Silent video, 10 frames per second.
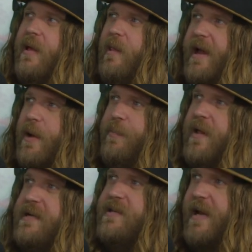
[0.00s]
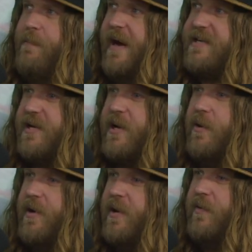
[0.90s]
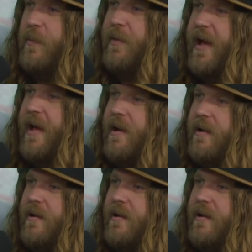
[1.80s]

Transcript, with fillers: like a place like Mexico can do that?